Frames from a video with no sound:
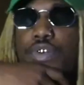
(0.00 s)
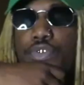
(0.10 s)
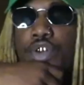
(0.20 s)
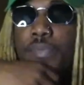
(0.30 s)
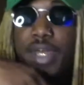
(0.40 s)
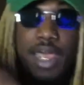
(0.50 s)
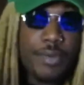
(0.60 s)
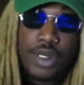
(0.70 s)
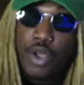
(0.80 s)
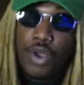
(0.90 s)
You feel me? They
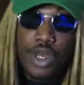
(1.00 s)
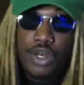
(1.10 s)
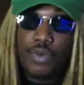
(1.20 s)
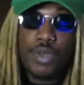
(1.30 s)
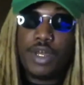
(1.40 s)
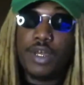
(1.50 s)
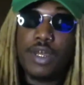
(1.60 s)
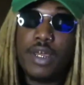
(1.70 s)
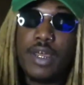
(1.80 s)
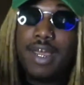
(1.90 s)
was already doing
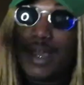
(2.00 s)
good.